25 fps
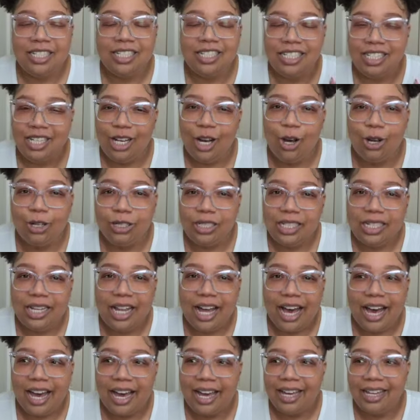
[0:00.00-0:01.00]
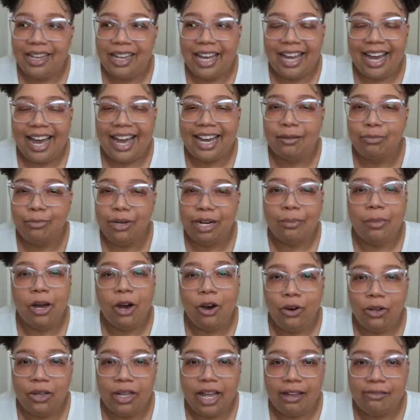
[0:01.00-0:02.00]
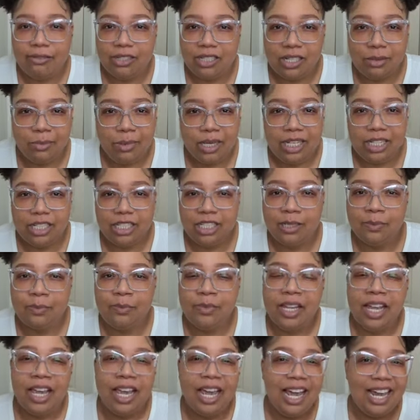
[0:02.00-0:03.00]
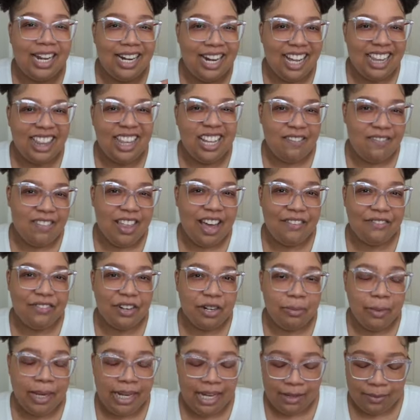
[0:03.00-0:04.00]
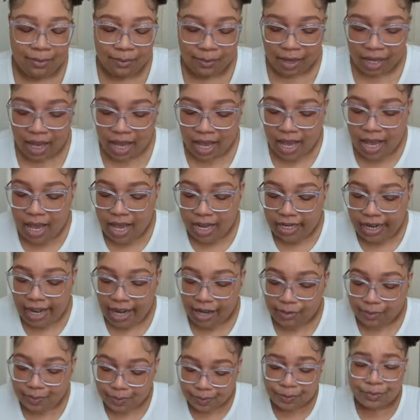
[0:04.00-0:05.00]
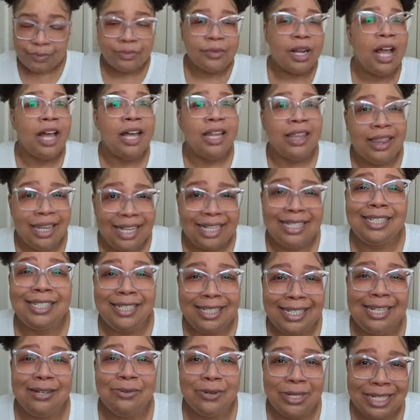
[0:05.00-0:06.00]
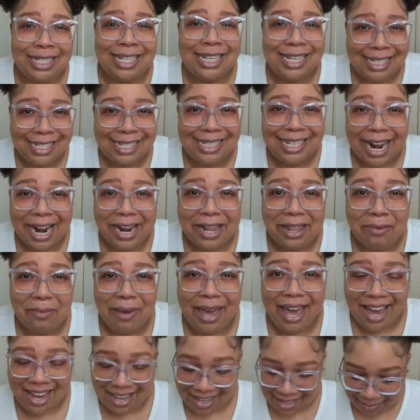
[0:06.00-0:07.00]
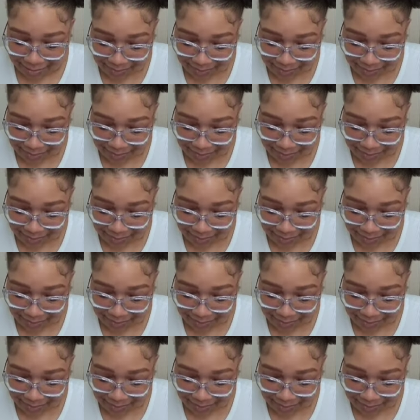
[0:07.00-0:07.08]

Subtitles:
She holds a lot. Like, I can bring my whole life to the beach, and I love that for me. Now let's see what's inside of the bag.